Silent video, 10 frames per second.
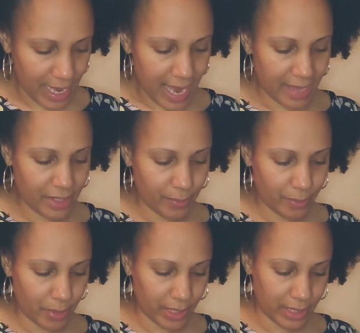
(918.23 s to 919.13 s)
and they're
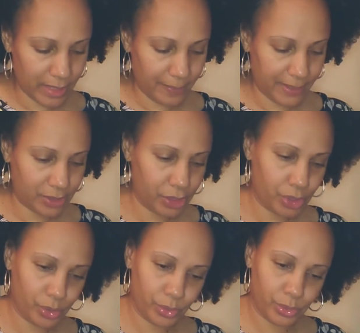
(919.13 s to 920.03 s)
broken up
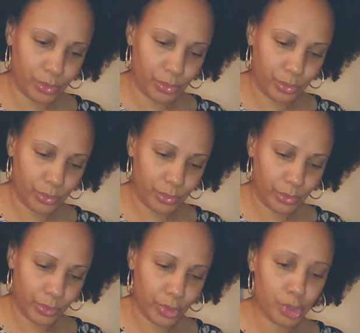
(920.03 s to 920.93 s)
into
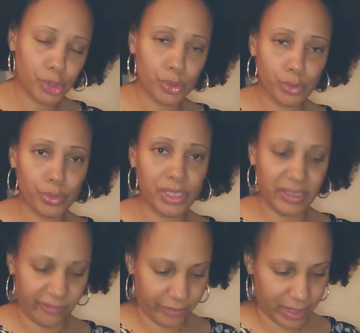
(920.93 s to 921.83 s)
2
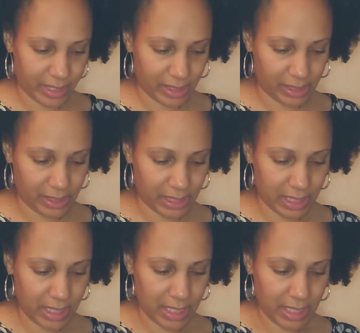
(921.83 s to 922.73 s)
different
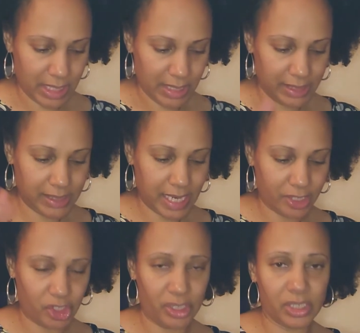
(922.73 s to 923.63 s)

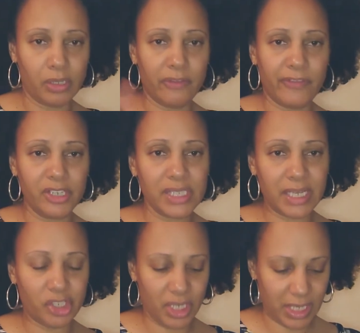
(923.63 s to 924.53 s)
sections. So the first
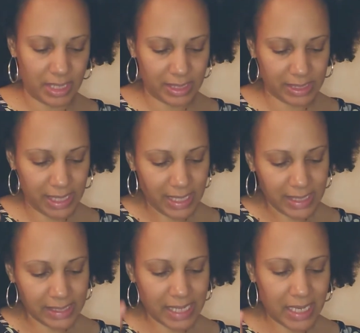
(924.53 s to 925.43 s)
section is
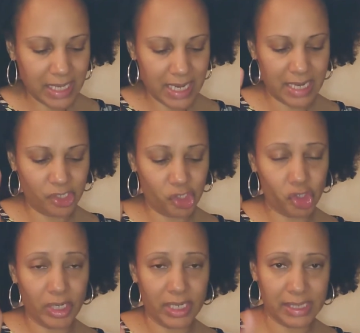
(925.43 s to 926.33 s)
signing agent
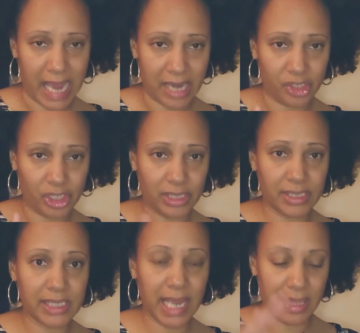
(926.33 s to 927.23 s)

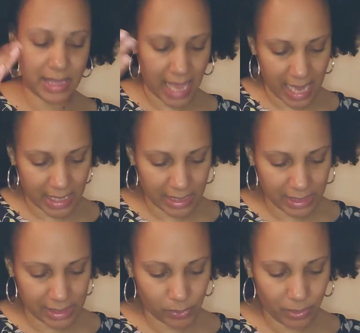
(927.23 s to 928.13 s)
transactions, and that
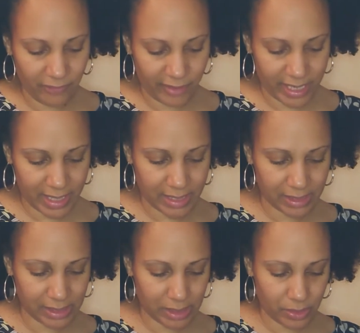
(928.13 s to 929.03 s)
is
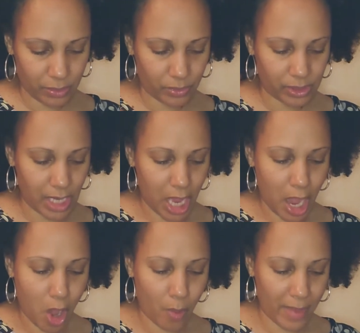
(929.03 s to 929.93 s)
refinance loans,
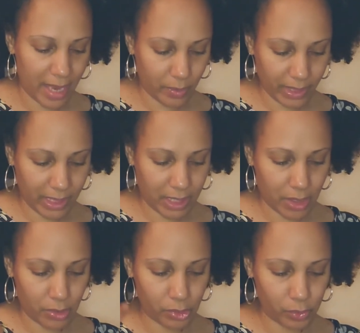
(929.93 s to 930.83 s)
home equity
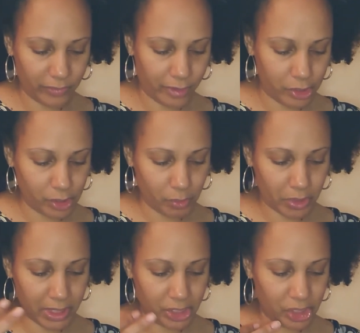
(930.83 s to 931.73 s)
loans, reverse
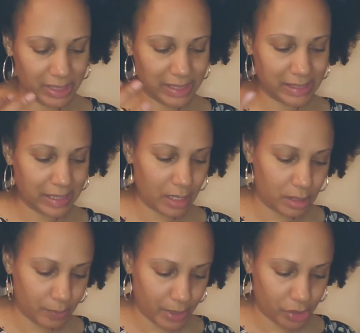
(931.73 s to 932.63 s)
mortgages, sale
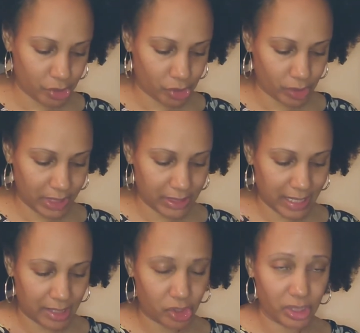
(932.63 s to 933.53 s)
and purchase
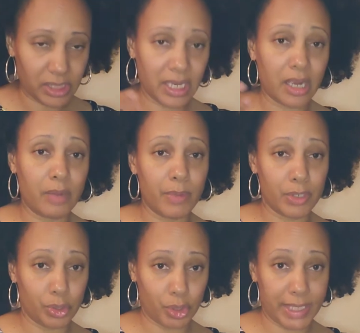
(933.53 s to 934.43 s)
transactions, and
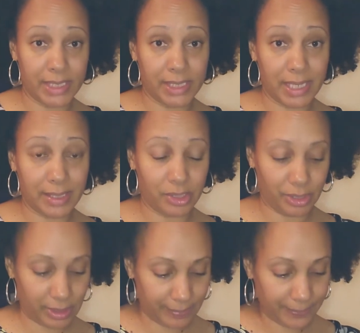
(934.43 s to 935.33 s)
commercial
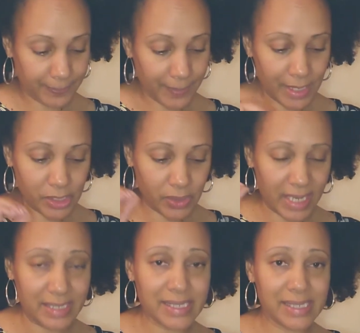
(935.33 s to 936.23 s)
transactions. So
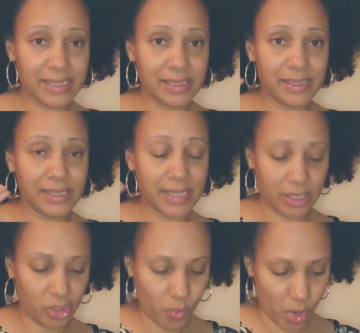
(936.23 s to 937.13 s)
that's
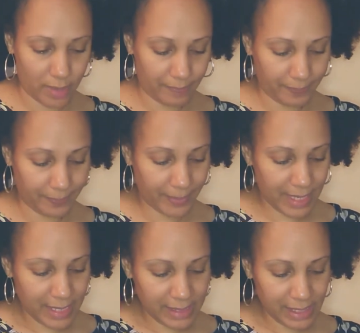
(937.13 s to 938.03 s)
section 1.
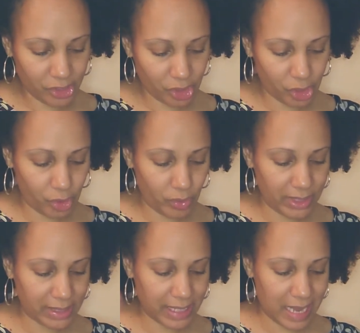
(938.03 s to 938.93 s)
Section 2
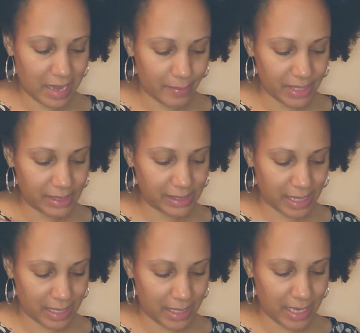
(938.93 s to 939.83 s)
is common
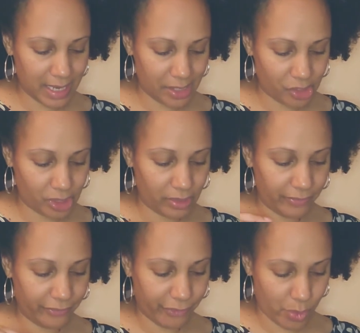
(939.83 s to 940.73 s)
signing agent
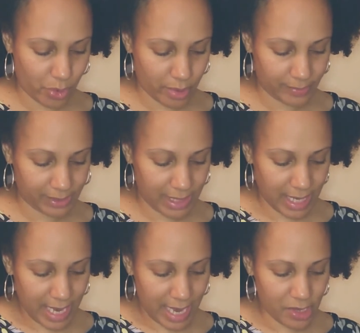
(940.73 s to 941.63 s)
forms.
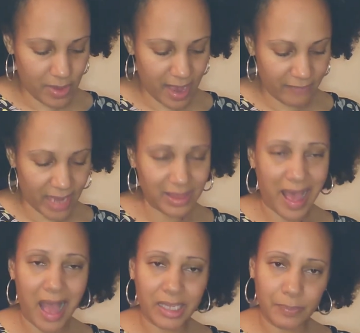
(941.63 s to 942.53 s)
And you have like the
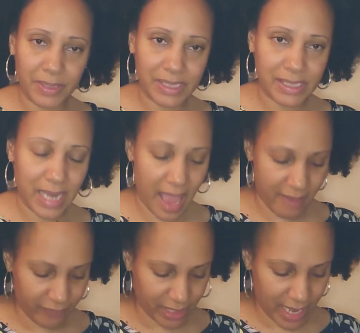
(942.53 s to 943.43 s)
occupancy
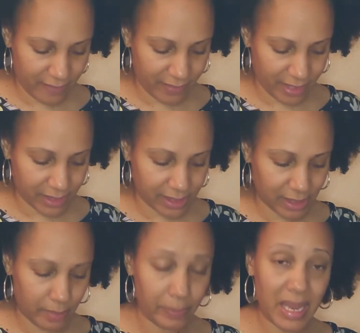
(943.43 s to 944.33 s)
affidavits, the
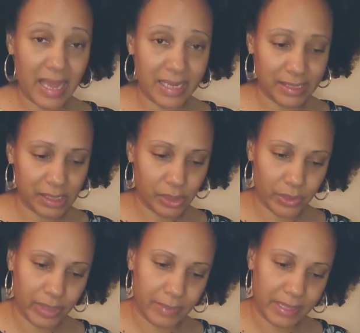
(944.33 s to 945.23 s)
compliance
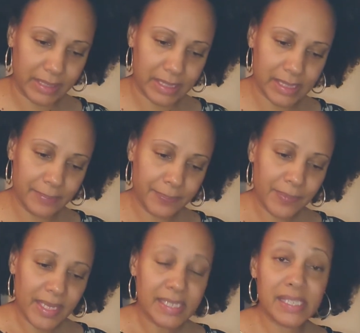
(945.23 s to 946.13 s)
agreements,
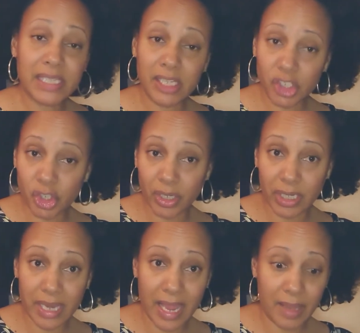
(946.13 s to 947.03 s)
signature
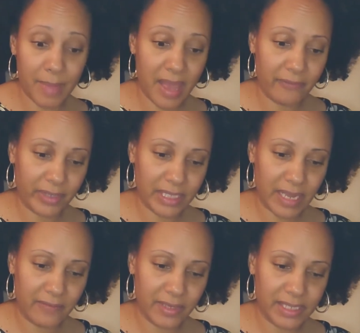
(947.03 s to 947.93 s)
and name
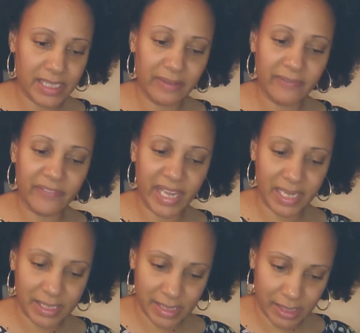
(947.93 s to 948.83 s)
affidavits,
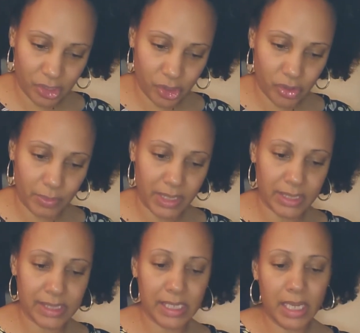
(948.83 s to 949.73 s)
conveyance instruments,